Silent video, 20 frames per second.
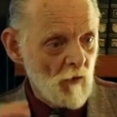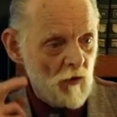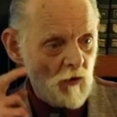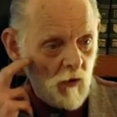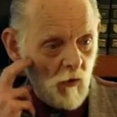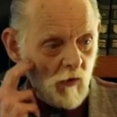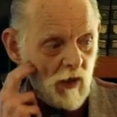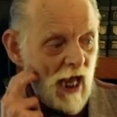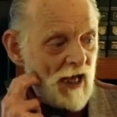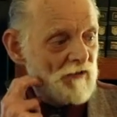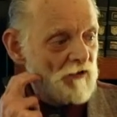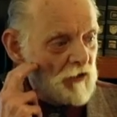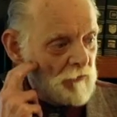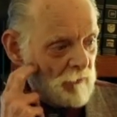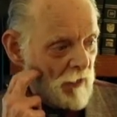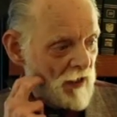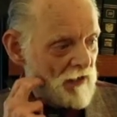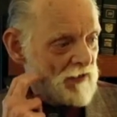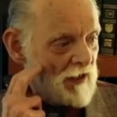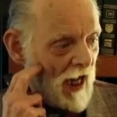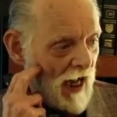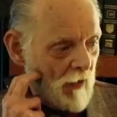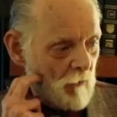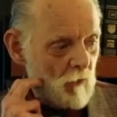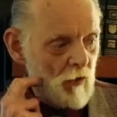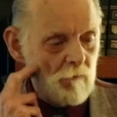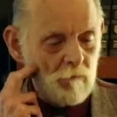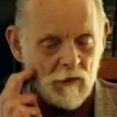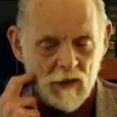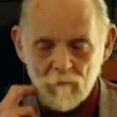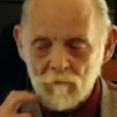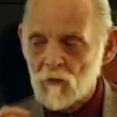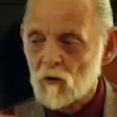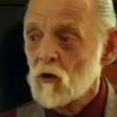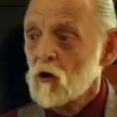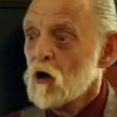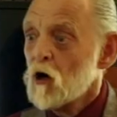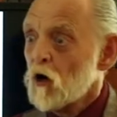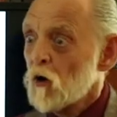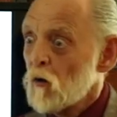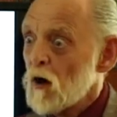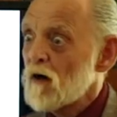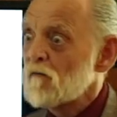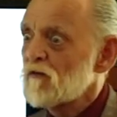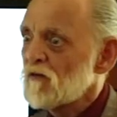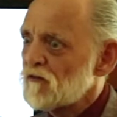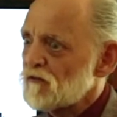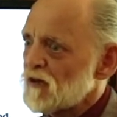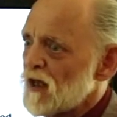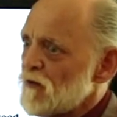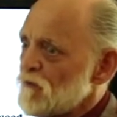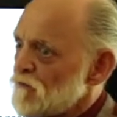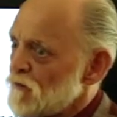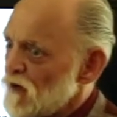You like to spend time with people who have the same